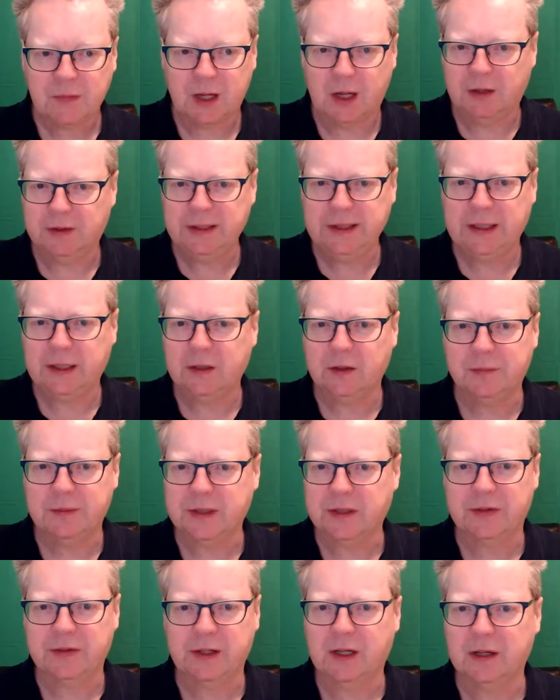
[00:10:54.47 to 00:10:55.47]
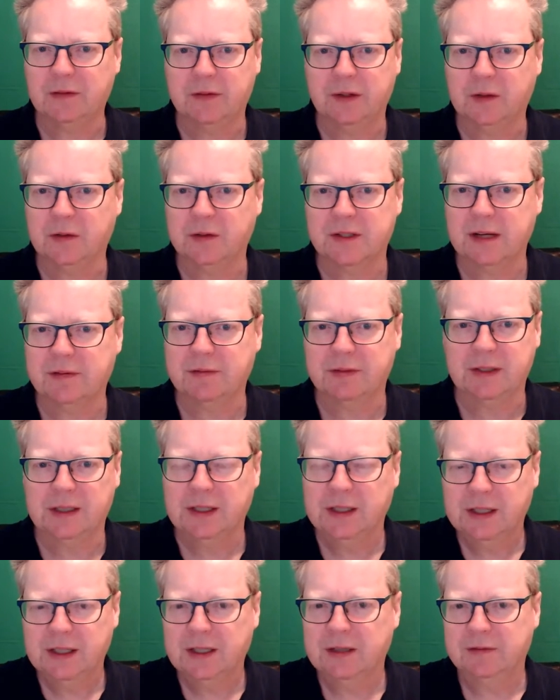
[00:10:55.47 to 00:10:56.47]
I think he got himself the iPhone 7
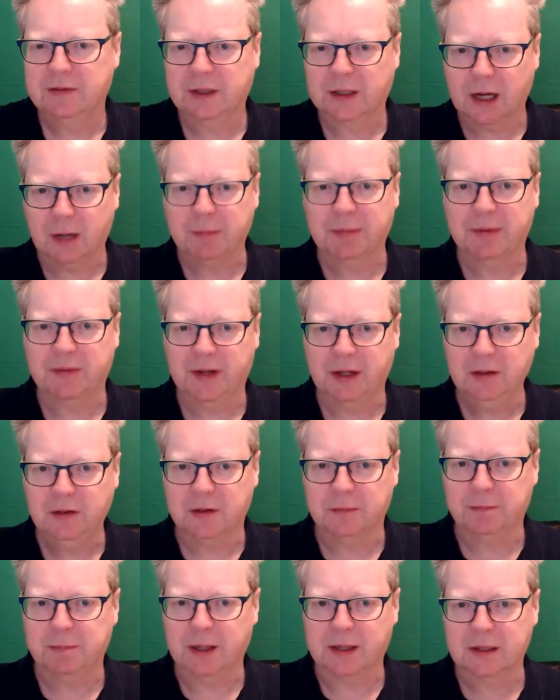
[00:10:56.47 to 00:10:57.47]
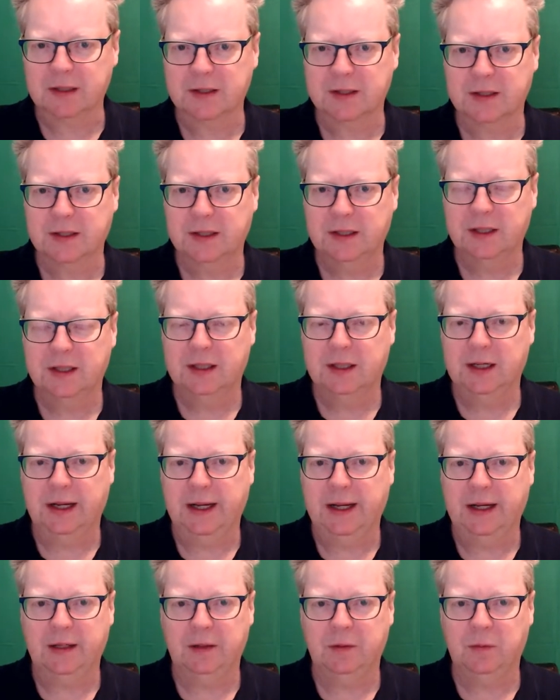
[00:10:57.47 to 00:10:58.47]
for a couple of hundred bucks.
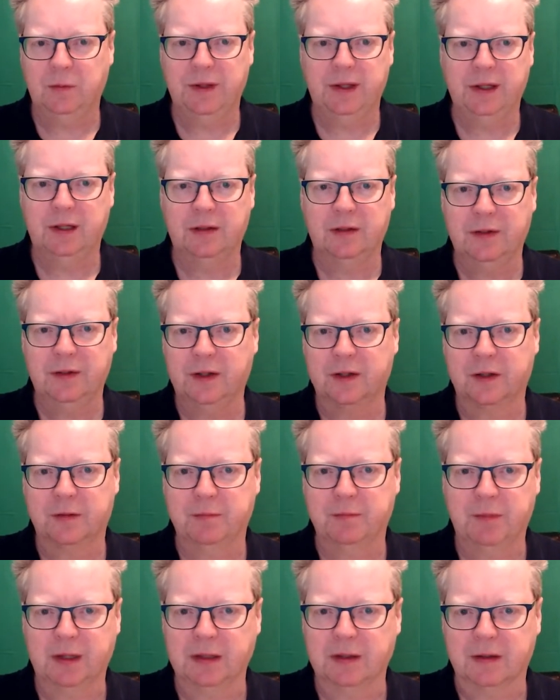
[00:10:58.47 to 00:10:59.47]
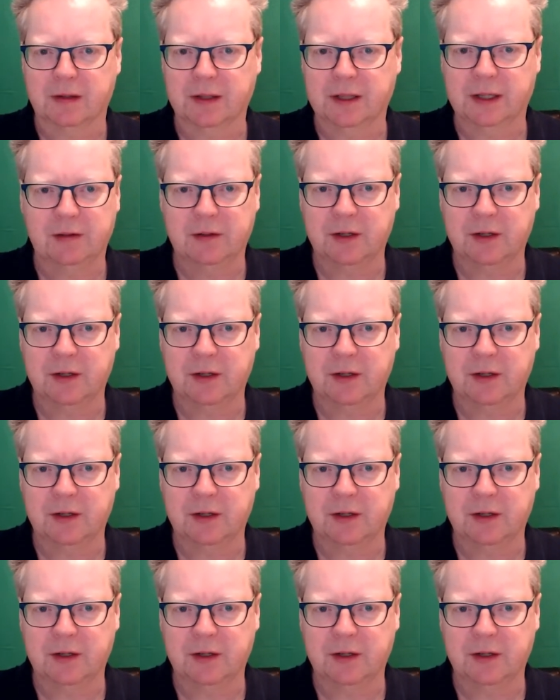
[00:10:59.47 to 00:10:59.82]
And within the first month, he